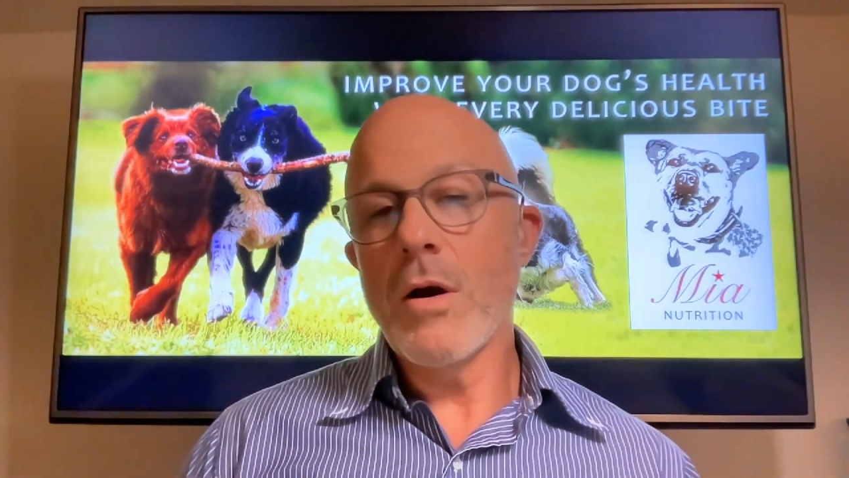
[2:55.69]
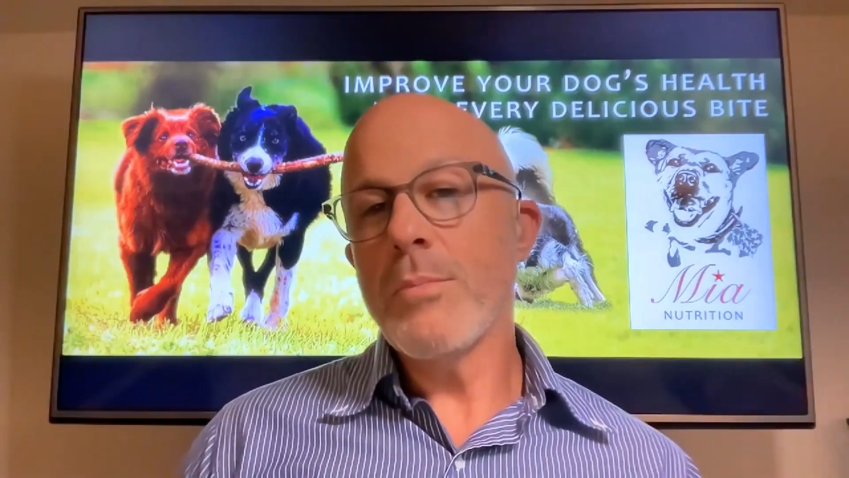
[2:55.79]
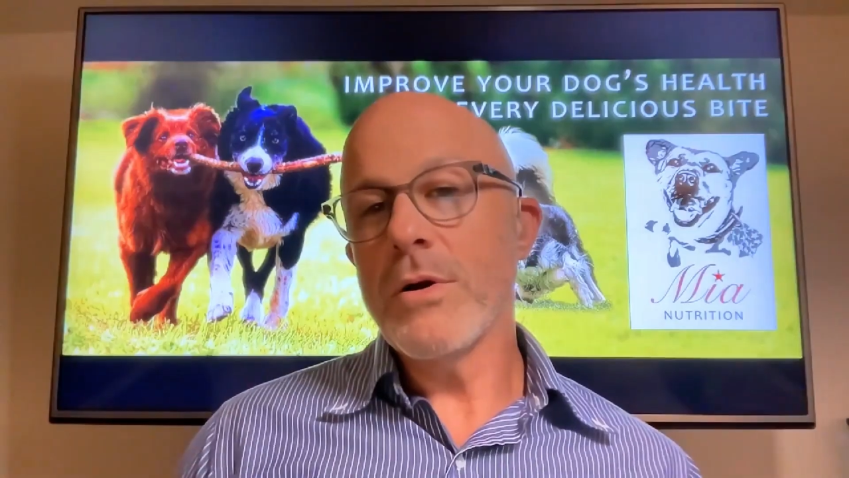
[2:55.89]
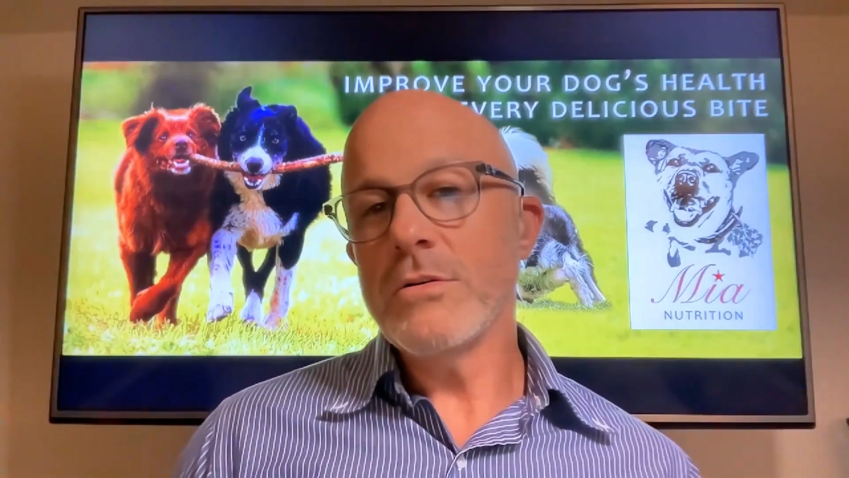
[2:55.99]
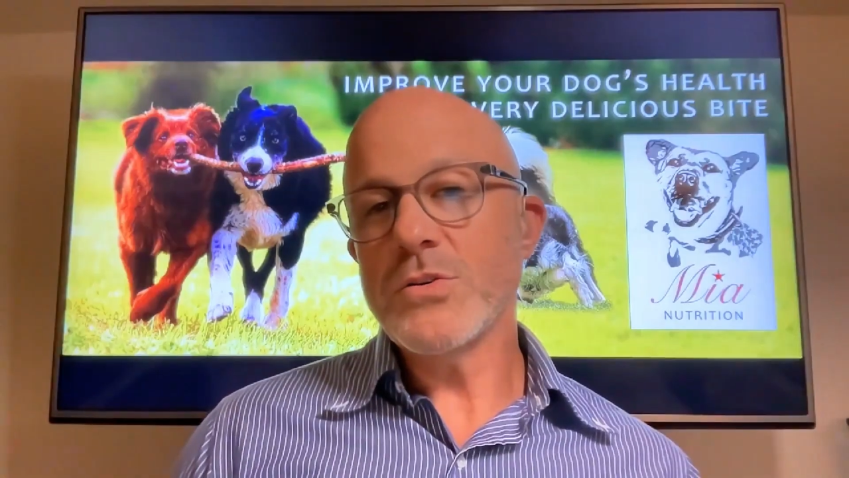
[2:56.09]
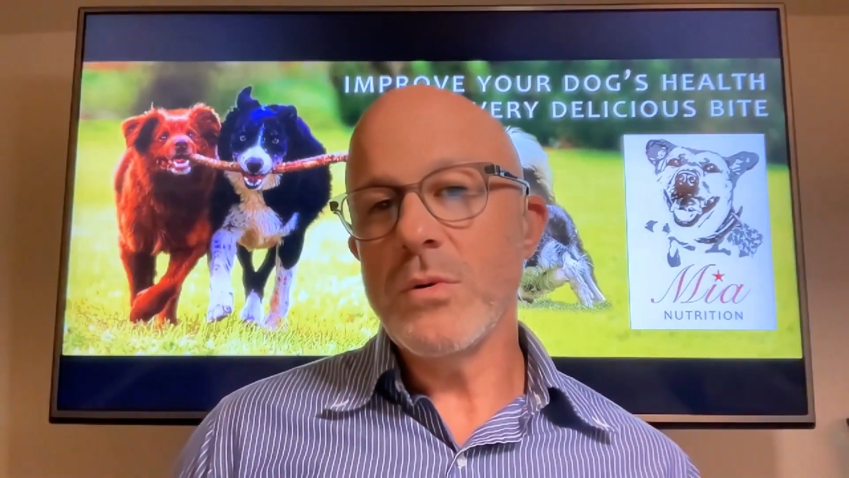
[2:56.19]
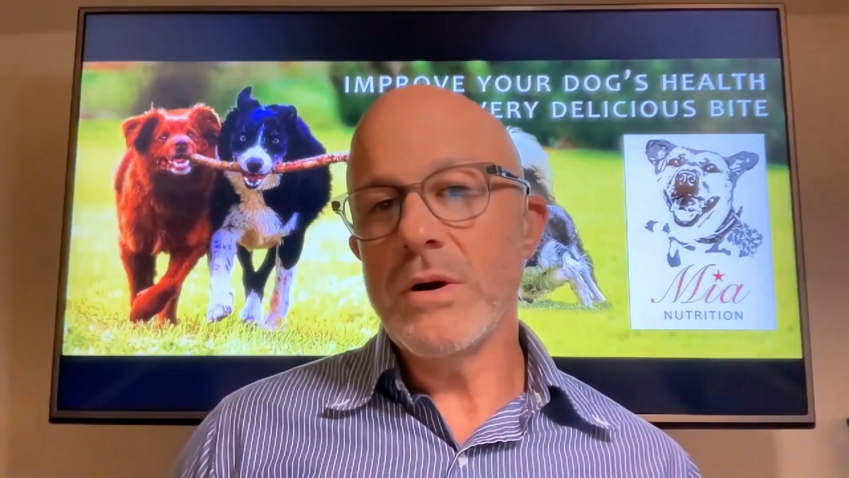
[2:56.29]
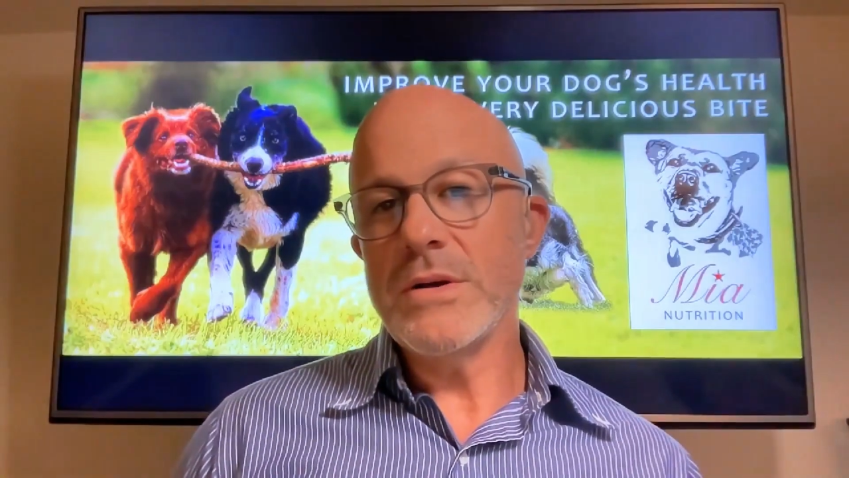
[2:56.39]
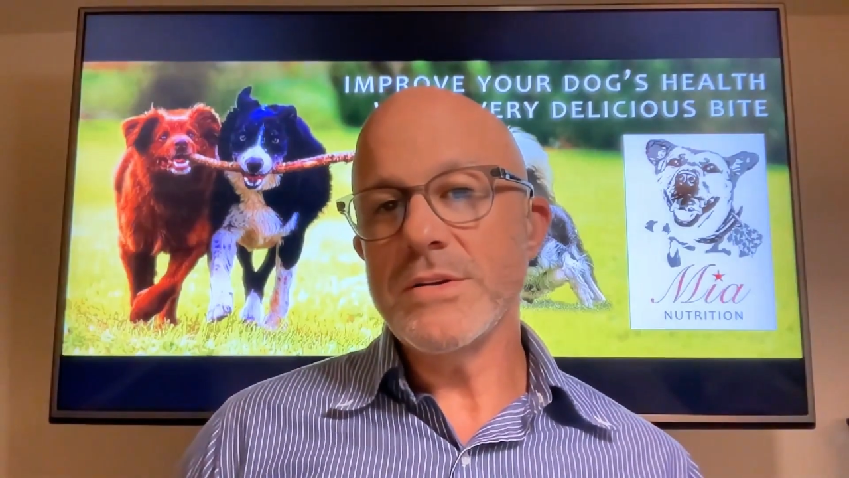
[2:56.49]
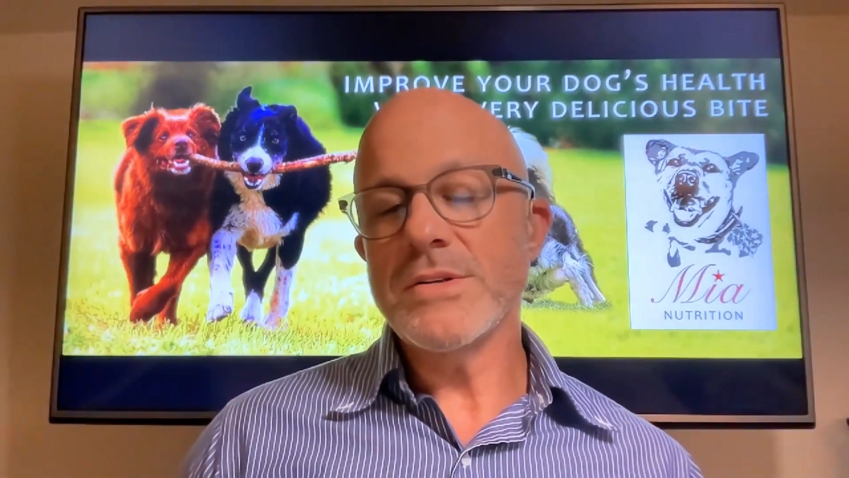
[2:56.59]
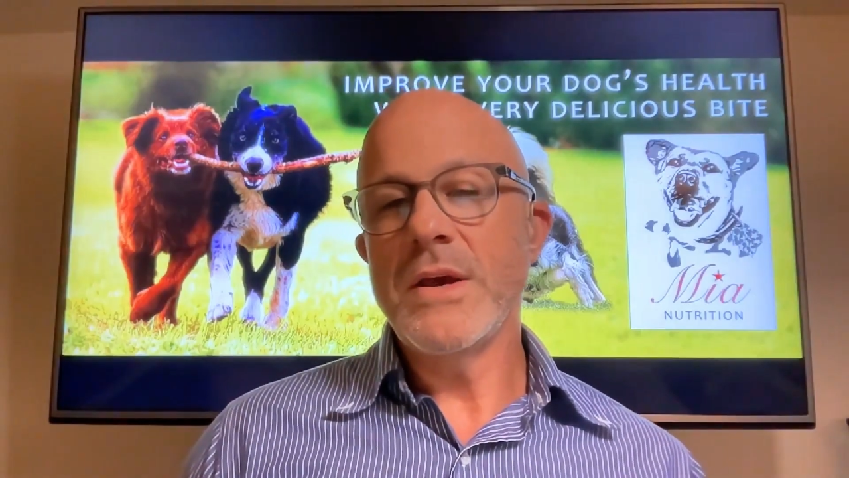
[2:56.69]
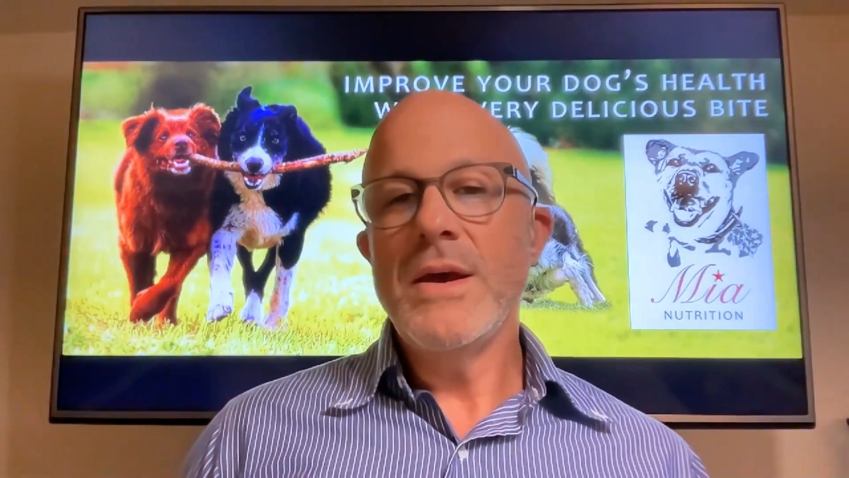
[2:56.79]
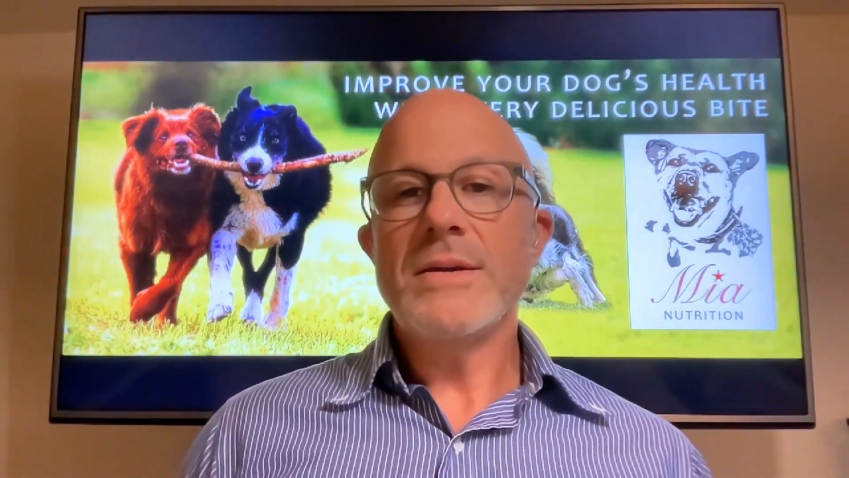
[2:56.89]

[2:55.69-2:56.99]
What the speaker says: approach was,